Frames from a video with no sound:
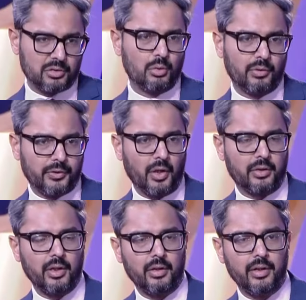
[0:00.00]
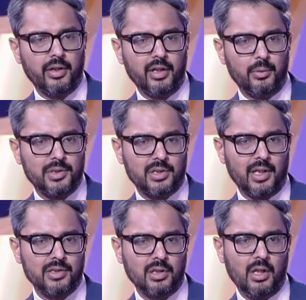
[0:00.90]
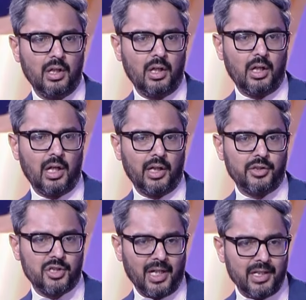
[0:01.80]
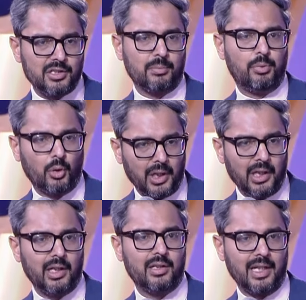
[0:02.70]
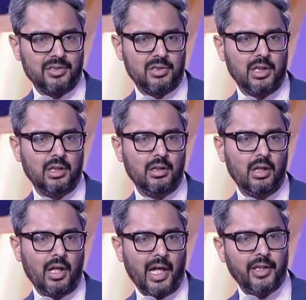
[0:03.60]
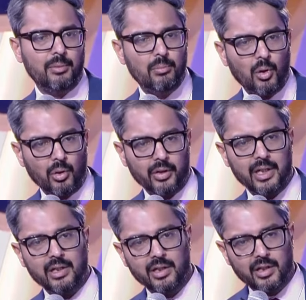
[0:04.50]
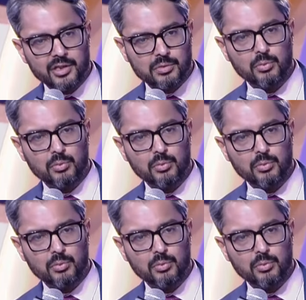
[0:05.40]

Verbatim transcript: a school of thought here in India which says uh, the Chinese are poking and testing, and the more India is